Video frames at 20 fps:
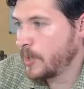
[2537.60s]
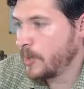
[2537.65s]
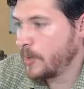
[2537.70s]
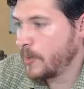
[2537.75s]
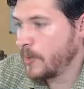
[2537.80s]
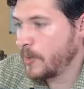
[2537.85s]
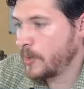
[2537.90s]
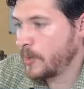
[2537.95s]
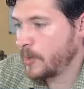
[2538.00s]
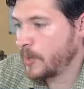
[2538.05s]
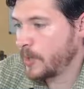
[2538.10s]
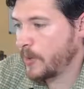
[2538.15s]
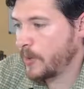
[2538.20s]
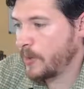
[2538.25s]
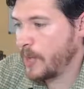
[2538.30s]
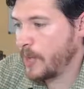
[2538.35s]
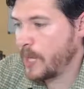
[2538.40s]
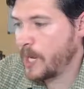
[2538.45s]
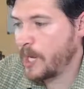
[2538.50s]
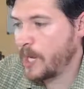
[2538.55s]
or go
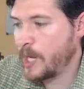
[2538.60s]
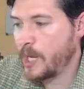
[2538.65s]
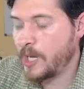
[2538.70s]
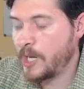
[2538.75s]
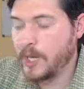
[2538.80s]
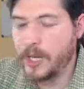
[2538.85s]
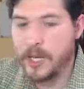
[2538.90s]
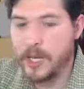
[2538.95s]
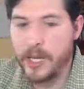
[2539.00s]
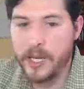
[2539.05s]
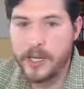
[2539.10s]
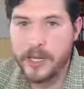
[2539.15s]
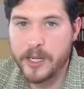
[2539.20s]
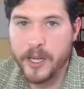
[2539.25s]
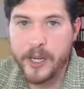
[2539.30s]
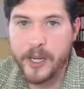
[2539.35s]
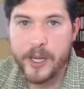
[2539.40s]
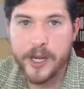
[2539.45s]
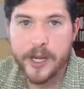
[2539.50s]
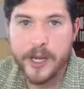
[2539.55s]
ahead
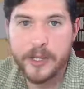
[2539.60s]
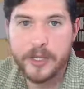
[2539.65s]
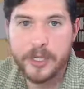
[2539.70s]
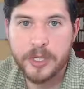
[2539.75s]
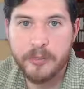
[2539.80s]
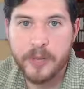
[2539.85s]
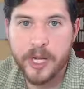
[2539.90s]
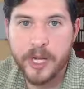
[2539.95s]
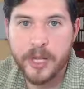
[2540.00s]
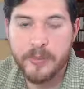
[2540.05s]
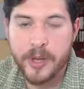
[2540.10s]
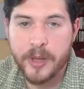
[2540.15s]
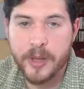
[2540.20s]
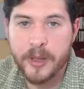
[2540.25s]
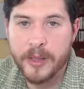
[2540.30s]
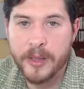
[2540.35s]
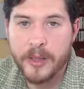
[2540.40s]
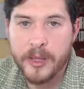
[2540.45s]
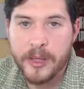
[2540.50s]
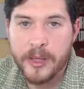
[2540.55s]
and shoot me an email.
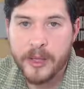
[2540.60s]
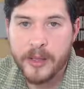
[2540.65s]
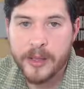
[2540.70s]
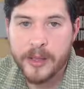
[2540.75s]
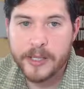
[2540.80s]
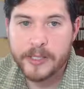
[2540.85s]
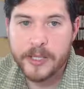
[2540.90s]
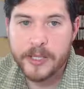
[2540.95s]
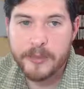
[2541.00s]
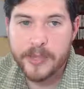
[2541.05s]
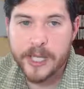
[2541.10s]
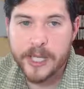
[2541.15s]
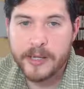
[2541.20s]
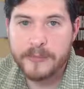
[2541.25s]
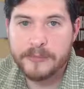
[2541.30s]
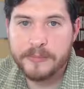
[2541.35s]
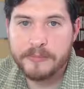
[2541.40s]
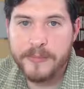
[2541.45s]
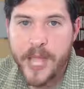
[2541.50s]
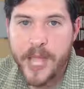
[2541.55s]
That's going to be it.
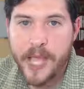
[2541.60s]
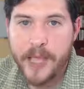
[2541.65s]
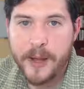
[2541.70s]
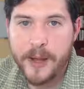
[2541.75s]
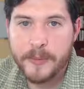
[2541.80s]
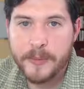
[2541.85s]
Take care.